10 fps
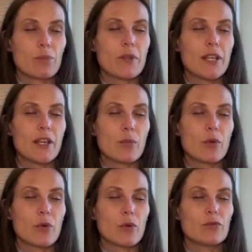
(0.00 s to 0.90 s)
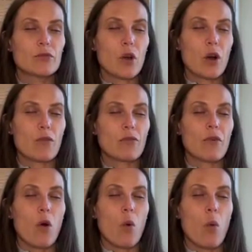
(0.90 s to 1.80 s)
being approved of
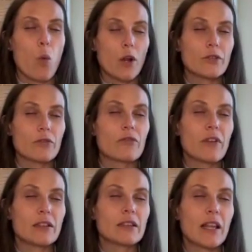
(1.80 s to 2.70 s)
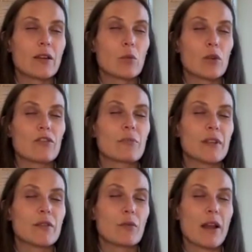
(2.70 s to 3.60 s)
what you felt like it would have been
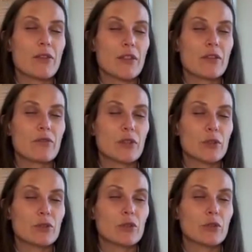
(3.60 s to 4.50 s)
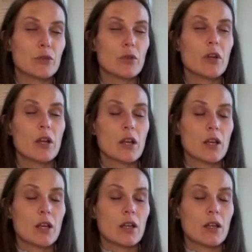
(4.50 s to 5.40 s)
the right thing for you to do
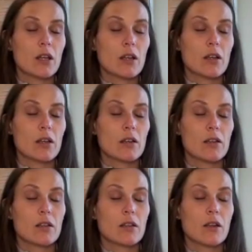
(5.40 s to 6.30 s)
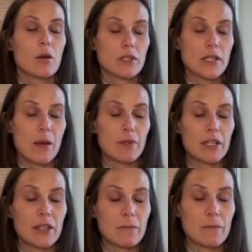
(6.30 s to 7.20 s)
uh, was
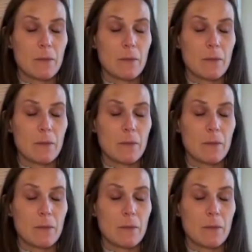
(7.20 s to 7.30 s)
happening.